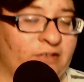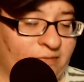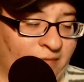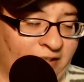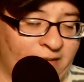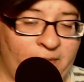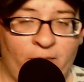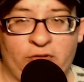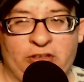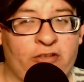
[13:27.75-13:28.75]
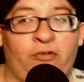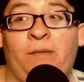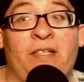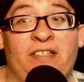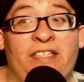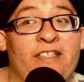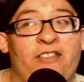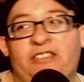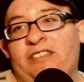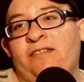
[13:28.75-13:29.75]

was making people scream in theaters.